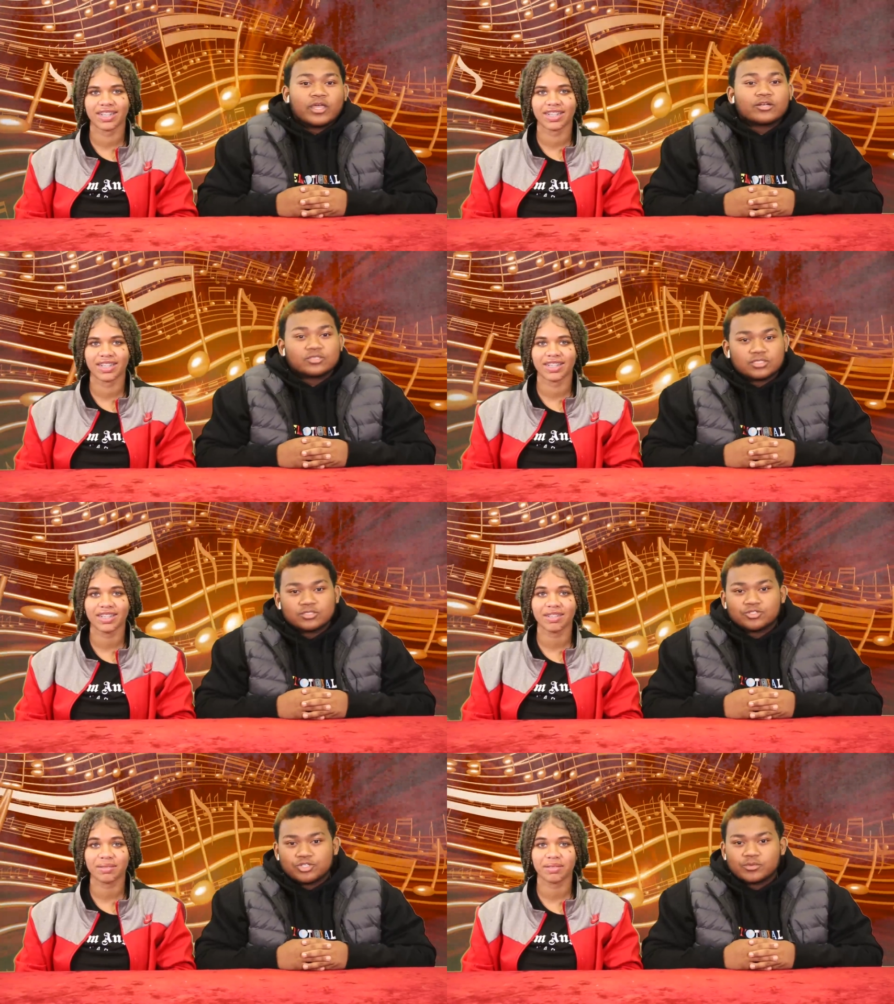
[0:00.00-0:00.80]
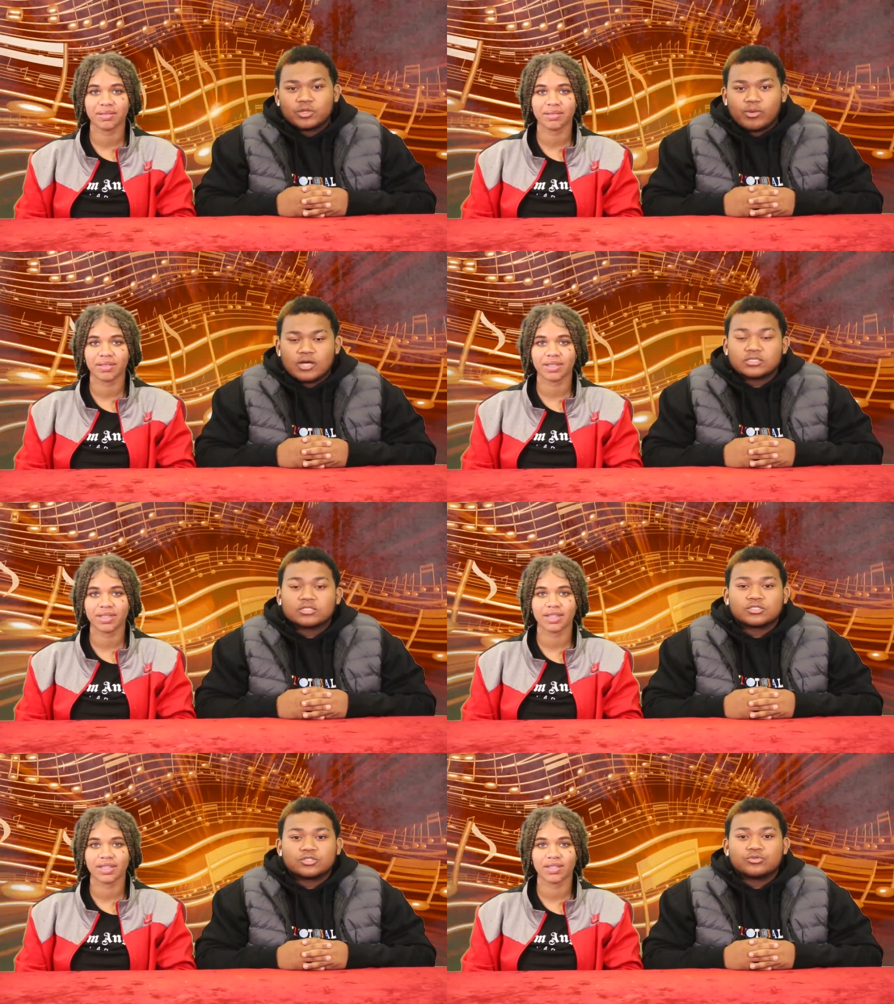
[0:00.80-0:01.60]
Speaker 1: that your senior trip
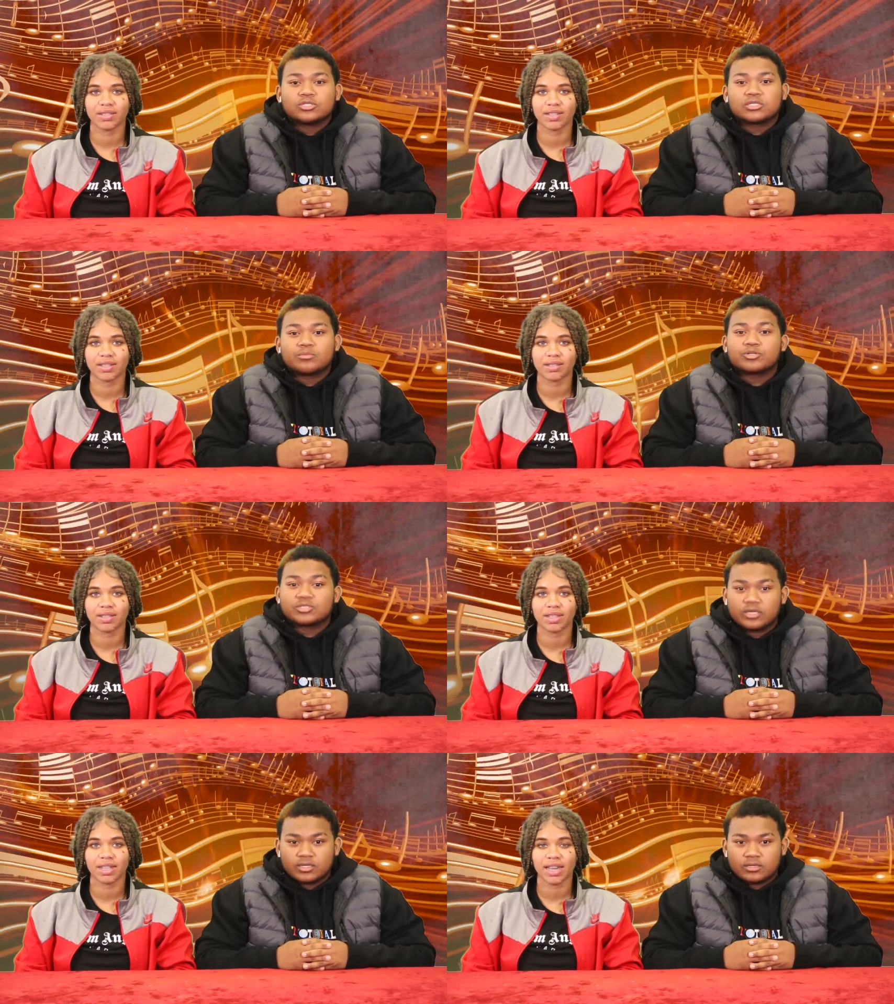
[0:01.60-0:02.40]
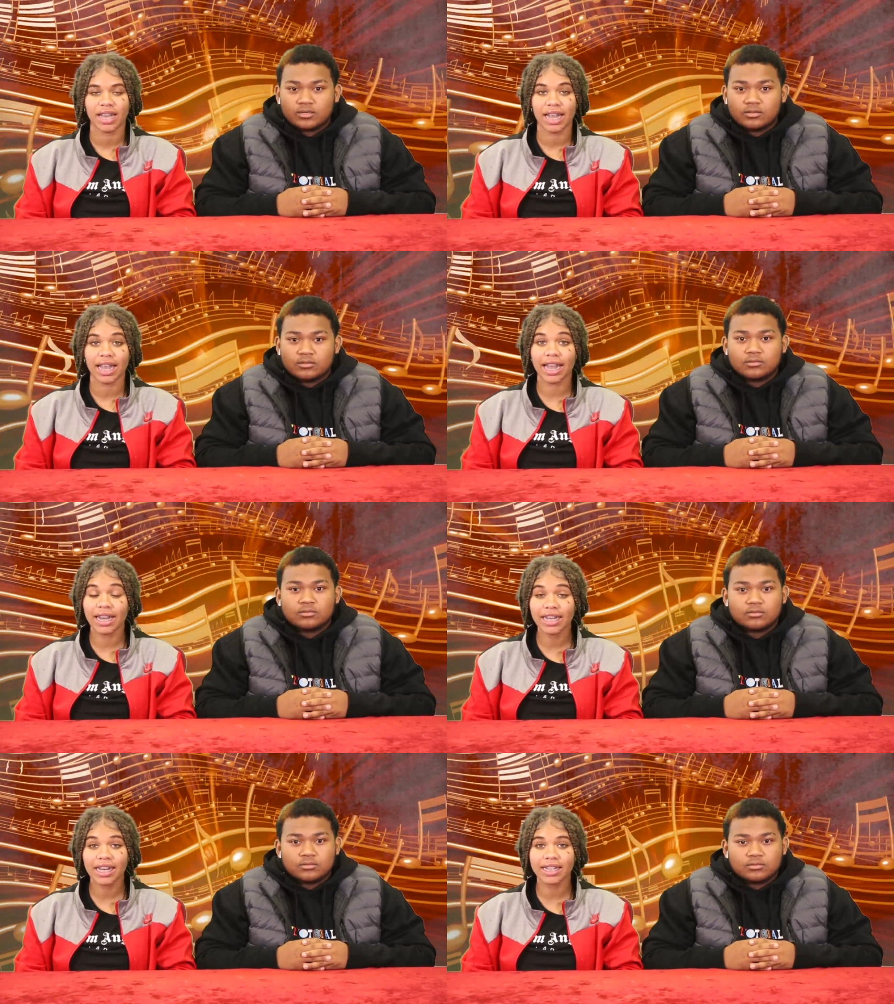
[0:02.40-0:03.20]
deposit is due December 2nd.
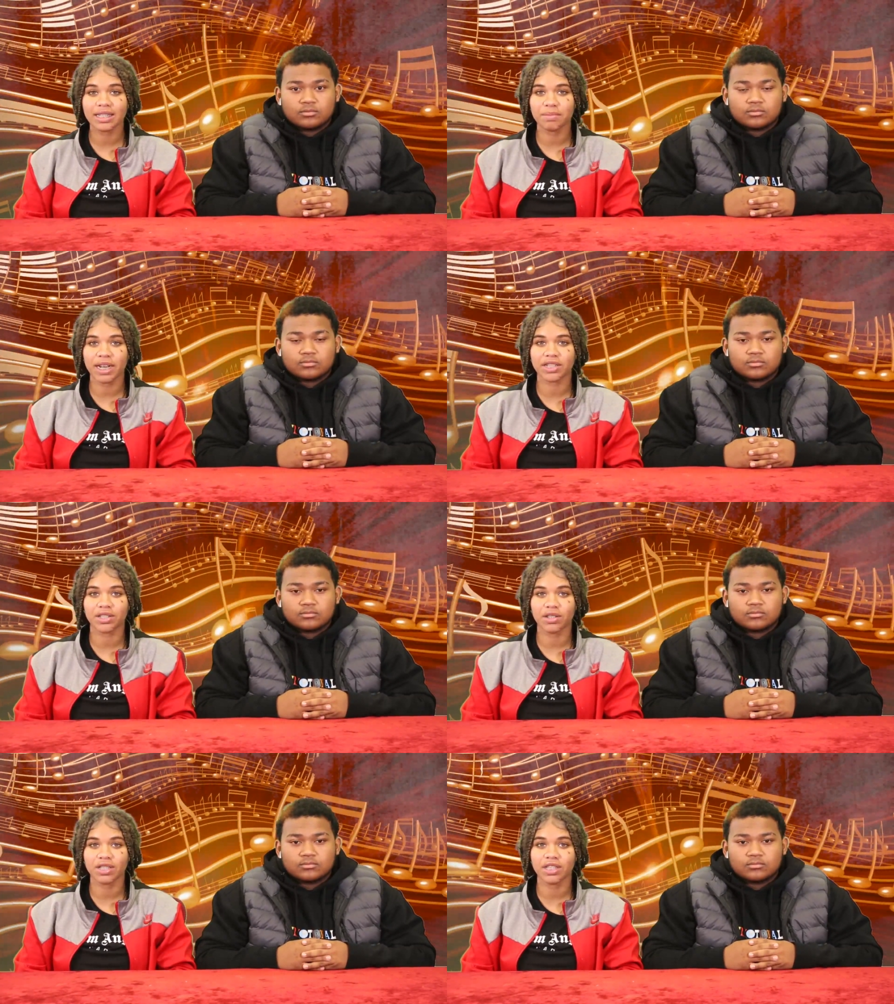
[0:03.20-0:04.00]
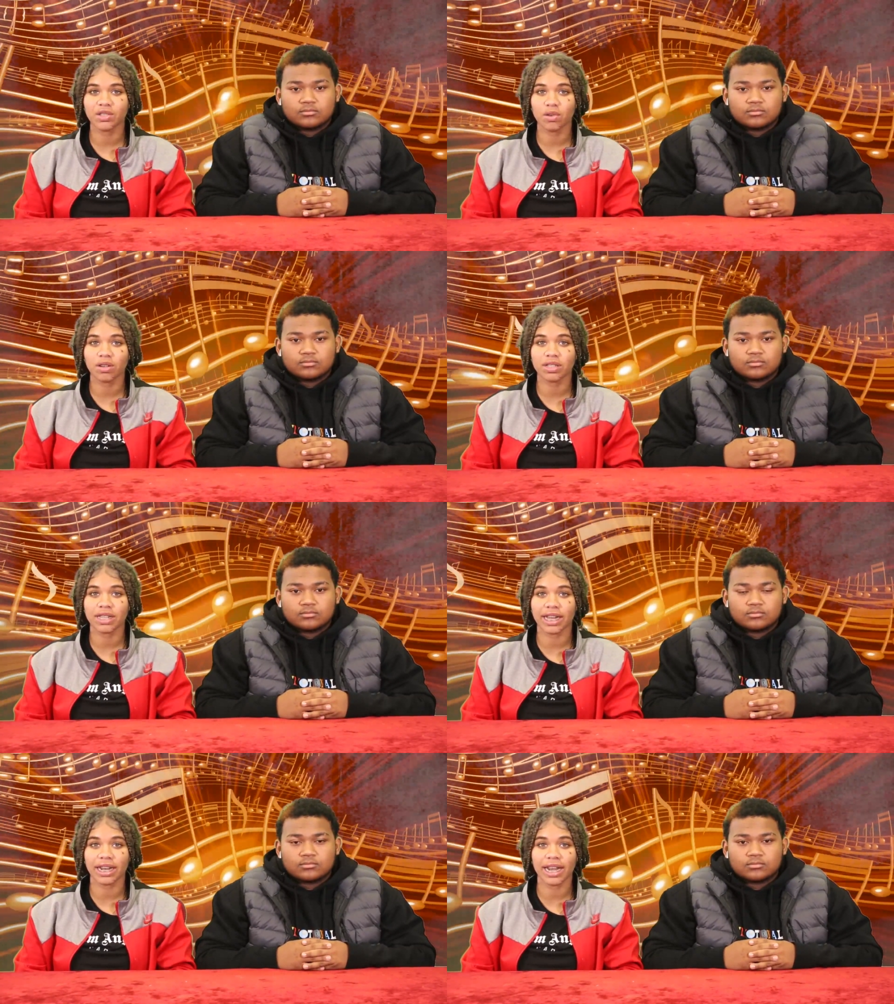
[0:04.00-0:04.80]
Speaker 2: Any customized Jostens orders
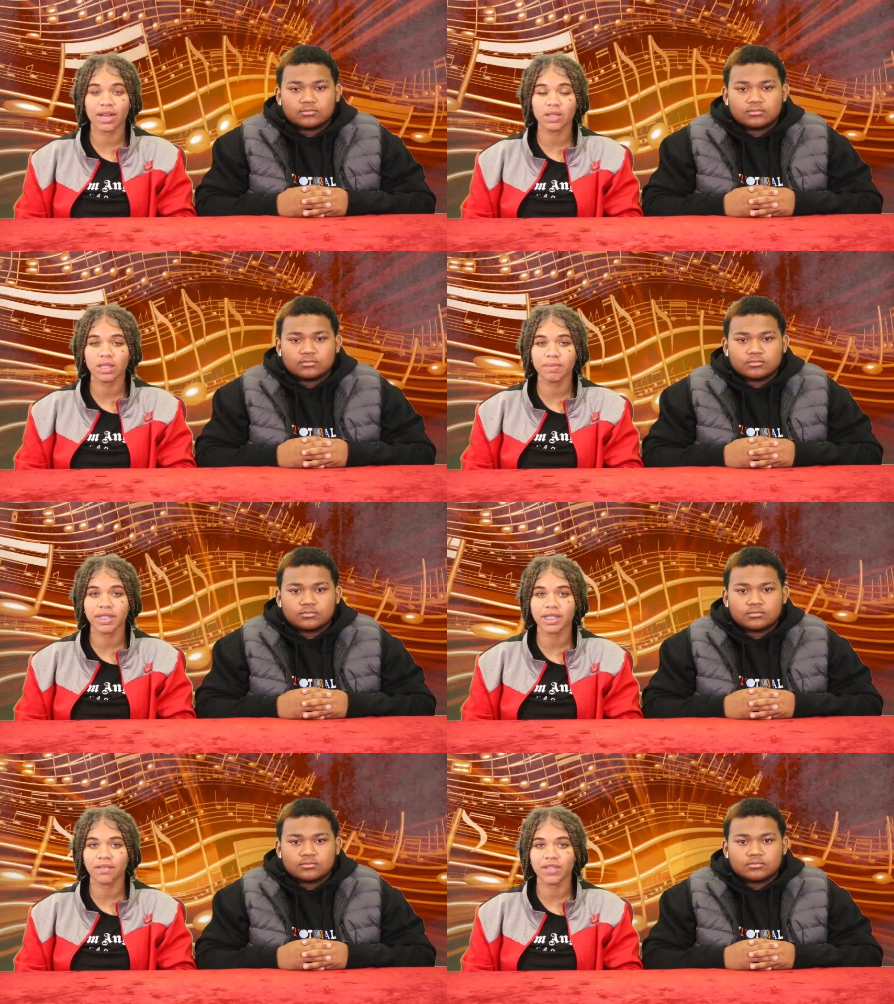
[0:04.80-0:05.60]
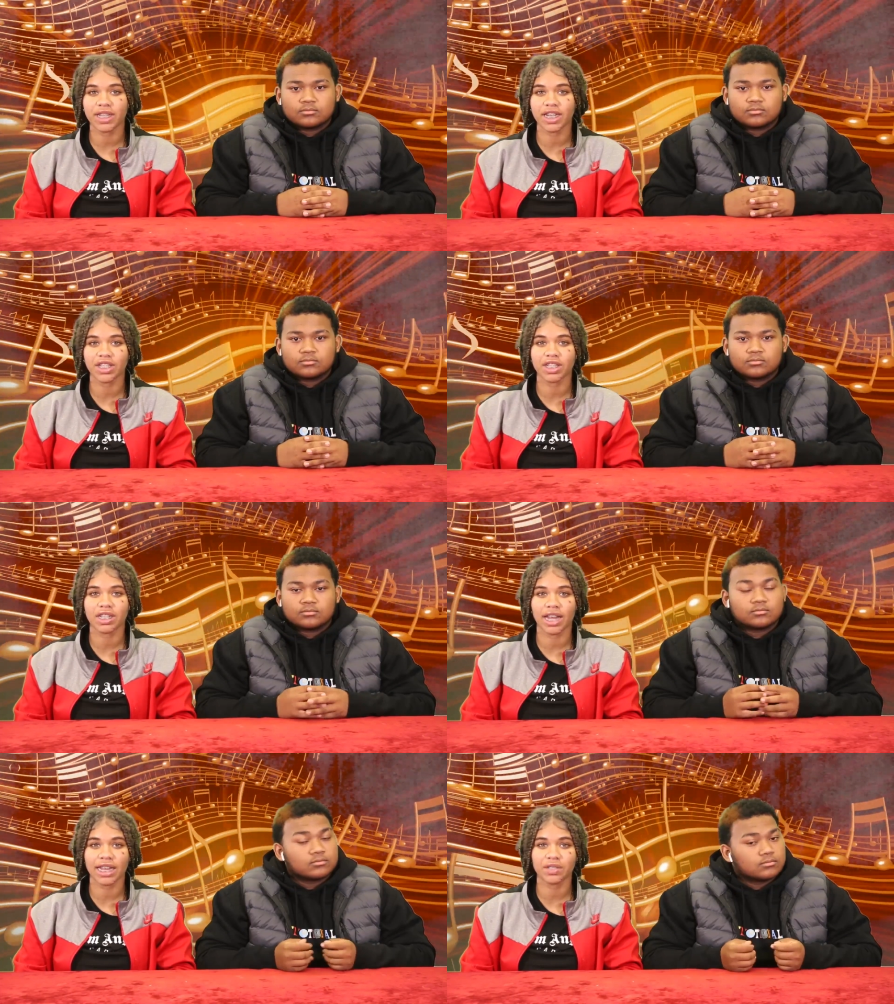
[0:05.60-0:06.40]
like announcements, invitations,
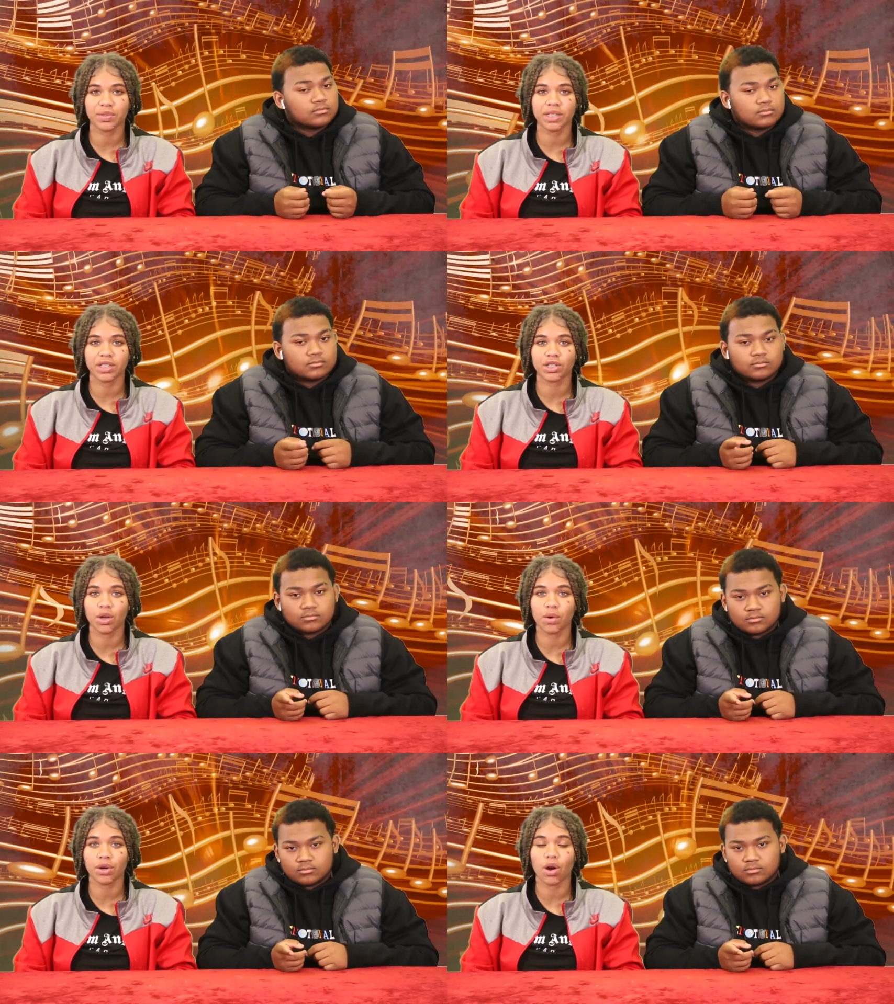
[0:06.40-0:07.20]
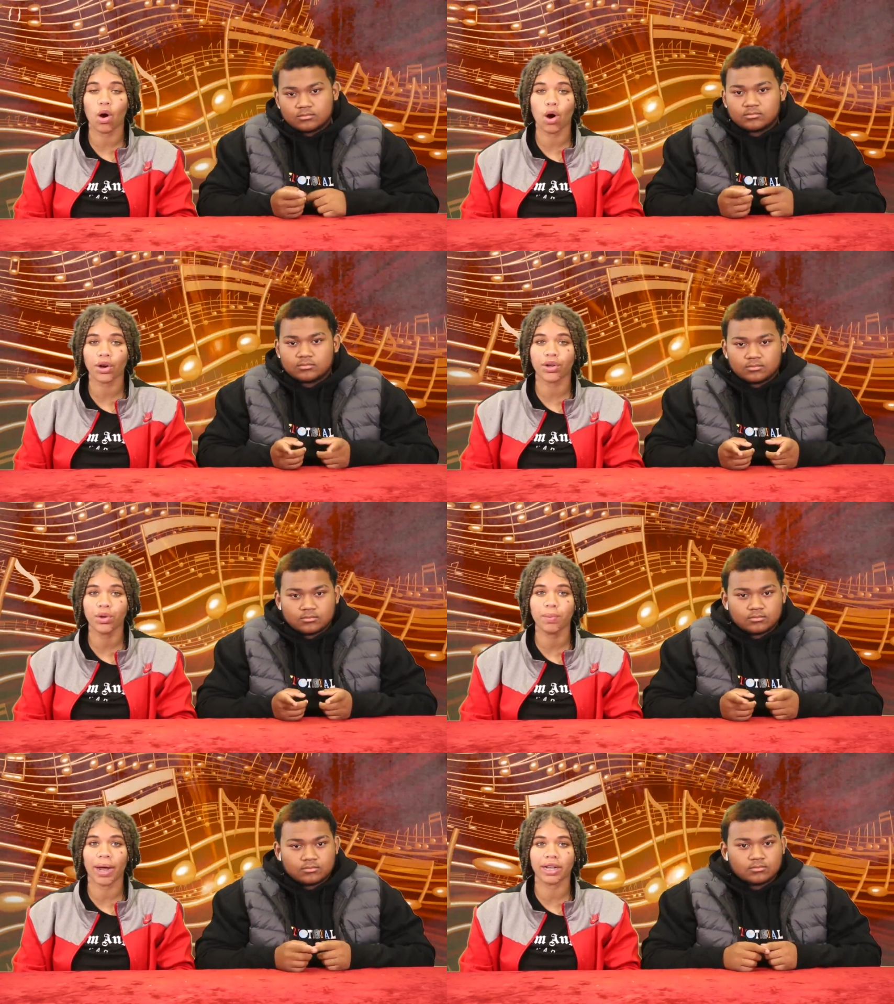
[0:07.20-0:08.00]
class rings, and so on are
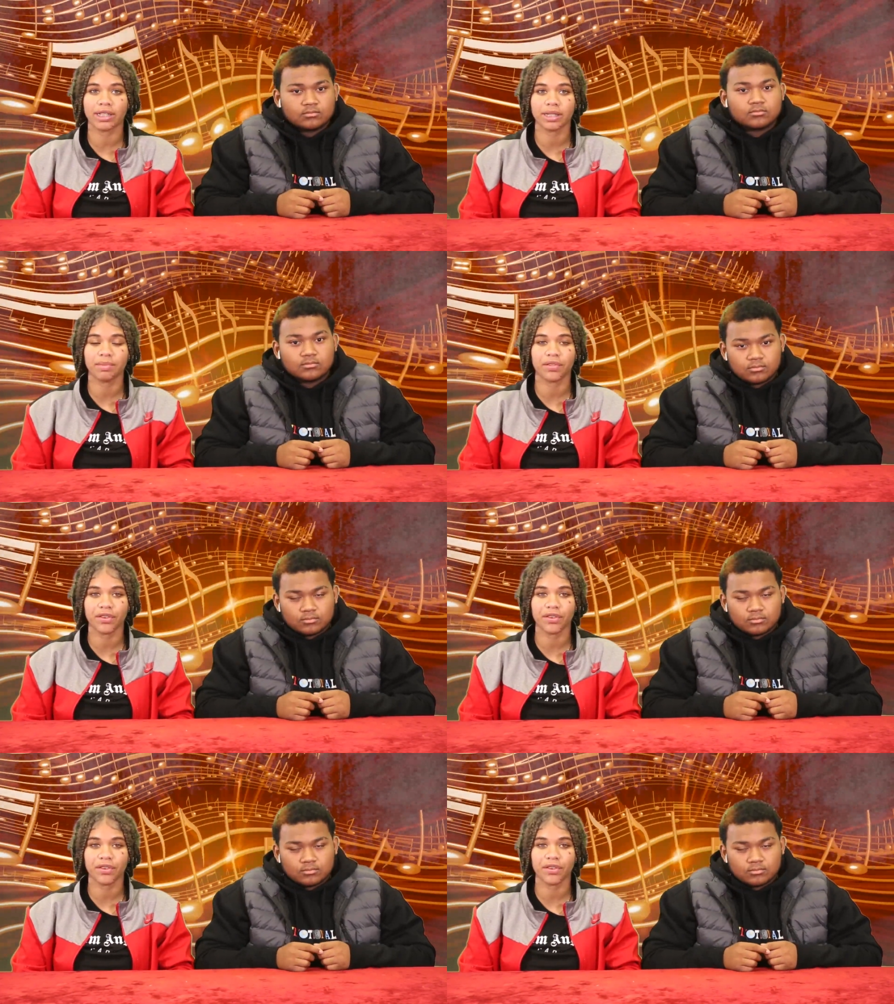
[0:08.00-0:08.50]
due by December